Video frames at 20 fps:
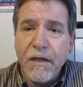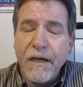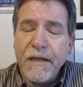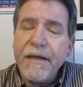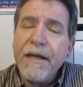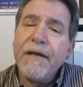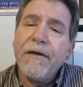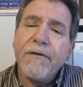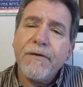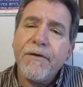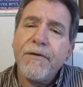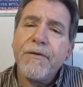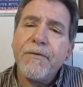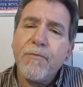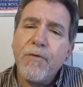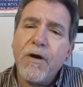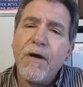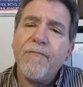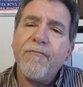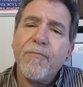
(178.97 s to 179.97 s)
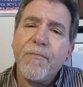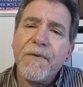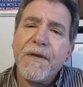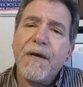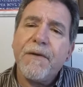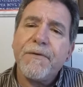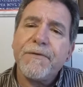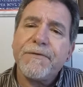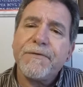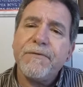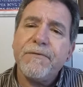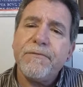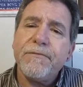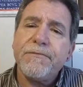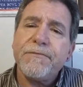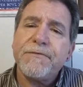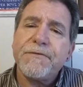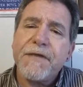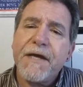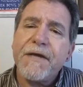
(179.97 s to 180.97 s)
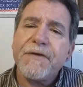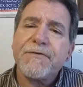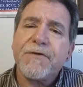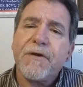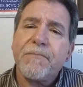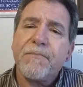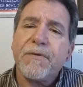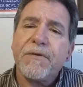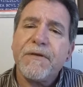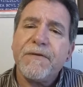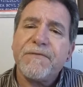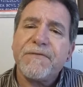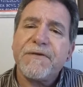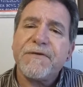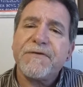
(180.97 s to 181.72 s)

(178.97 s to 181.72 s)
And I don't know that we'll ever be able to change our belief